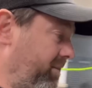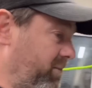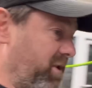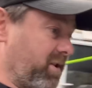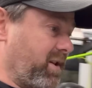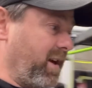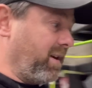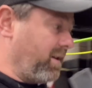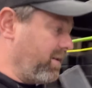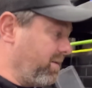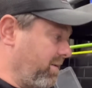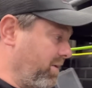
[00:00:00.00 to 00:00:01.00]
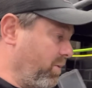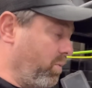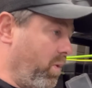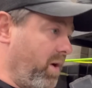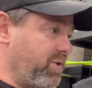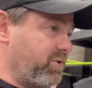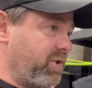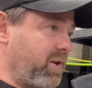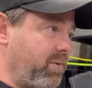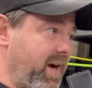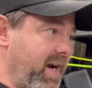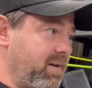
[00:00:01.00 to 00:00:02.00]
I'm just like wandering
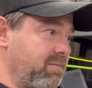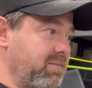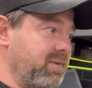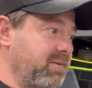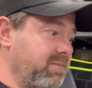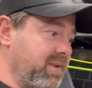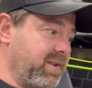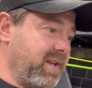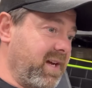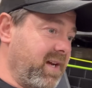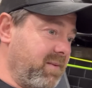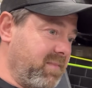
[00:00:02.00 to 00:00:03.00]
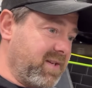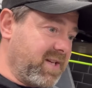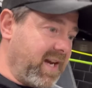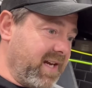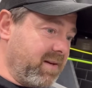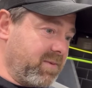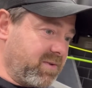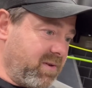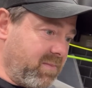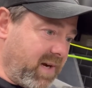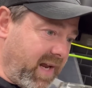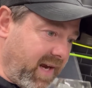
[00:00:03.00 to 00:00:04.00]
around with my tail between
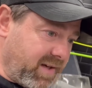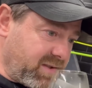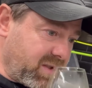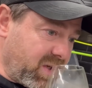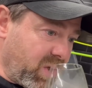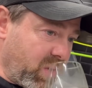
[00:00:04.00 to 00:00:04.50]
my legs.